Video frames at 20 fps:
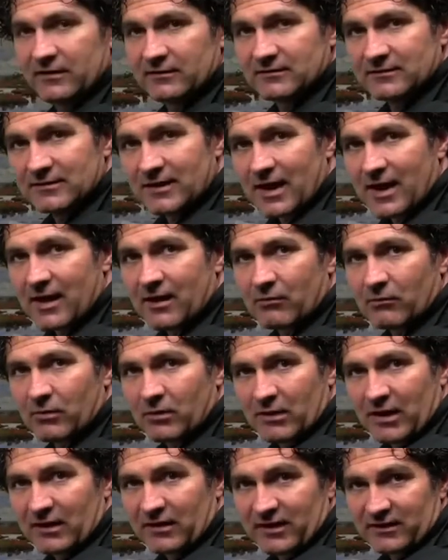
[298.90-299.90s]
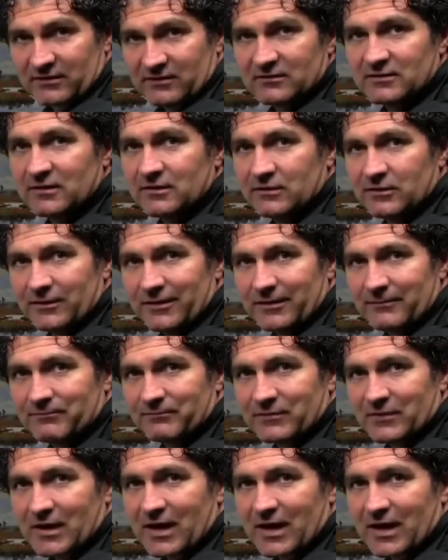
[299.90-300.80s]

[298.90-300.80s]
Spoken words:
is not what I'd like to see you doing.